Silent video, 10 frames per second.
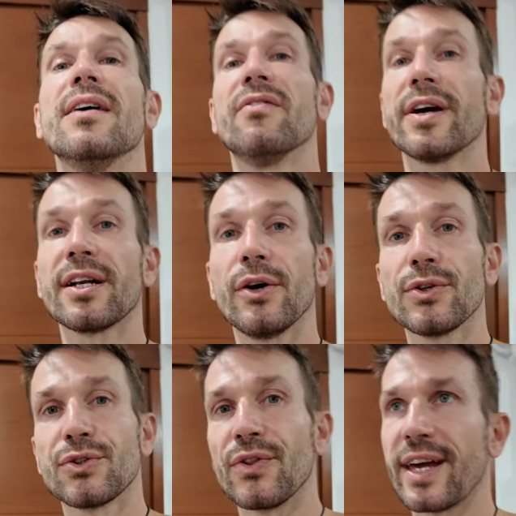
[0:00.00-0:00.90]
very
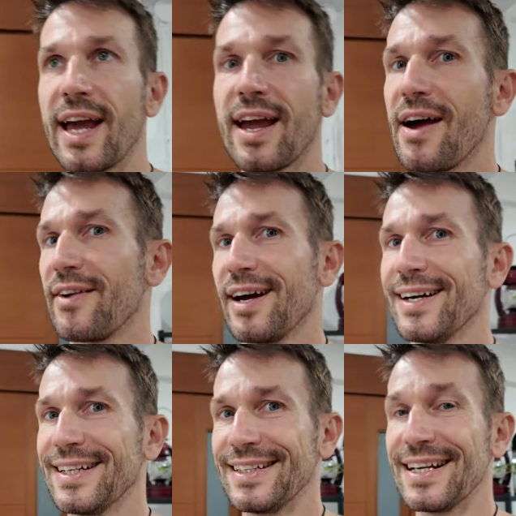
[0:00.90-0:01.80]
close to the gay area
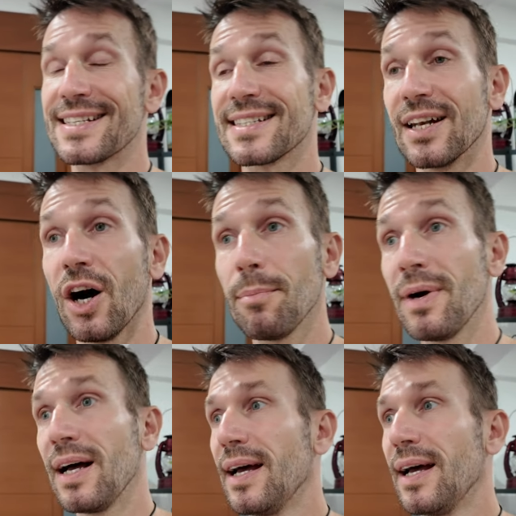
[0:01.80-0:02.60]
in Silom.